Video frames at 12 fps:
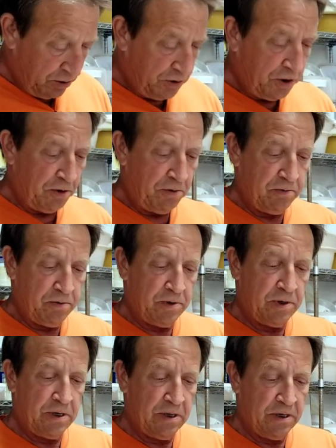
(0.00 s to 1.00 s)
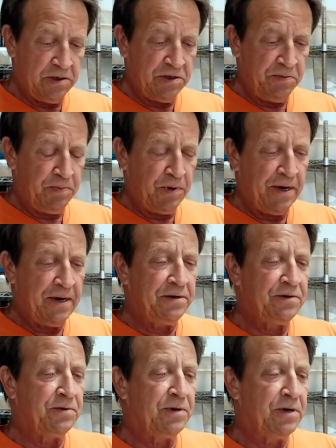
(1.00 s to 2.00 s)
So the simple
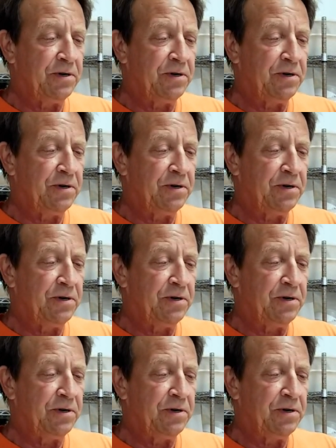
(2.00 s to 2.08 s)
answer